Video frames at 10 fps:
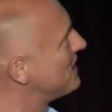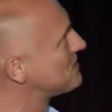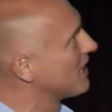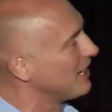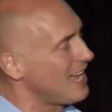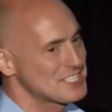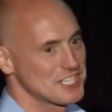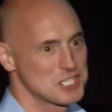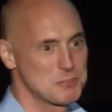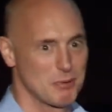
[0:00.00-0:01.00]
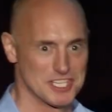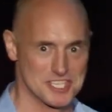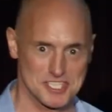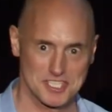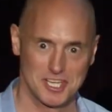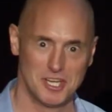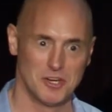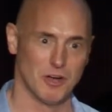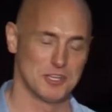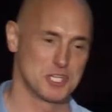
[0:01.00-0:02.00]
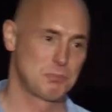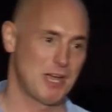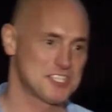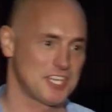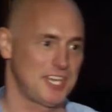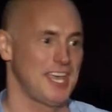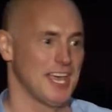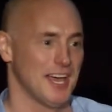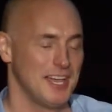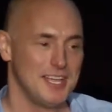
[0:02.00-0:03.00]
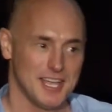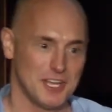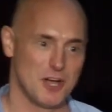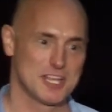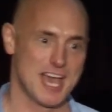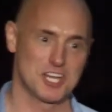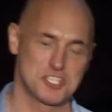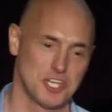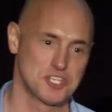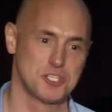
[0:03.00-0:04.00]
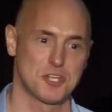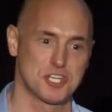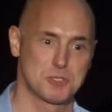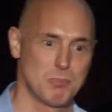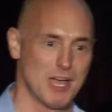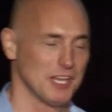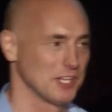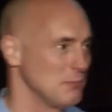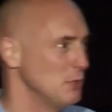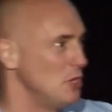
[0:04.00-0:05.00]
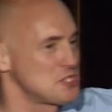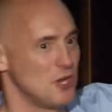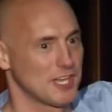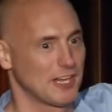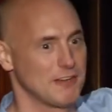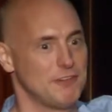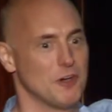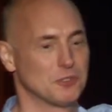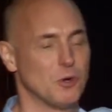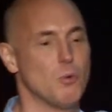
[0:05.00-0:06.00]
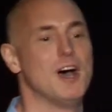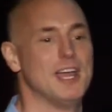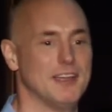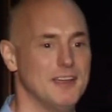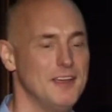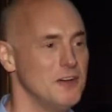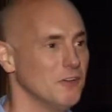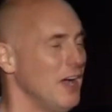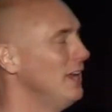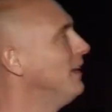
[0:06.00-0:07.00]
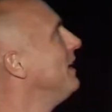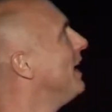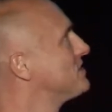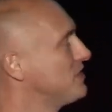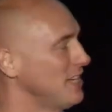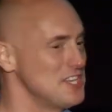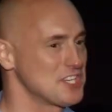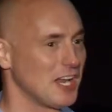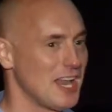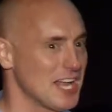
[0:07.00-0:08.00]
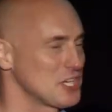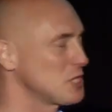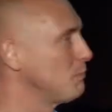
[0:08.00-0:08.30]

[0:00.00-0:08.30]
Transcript: intergalactic space. Right? The space here in our galaxy is not expanding. The moon's not getting further away. Right? It's the intergalactic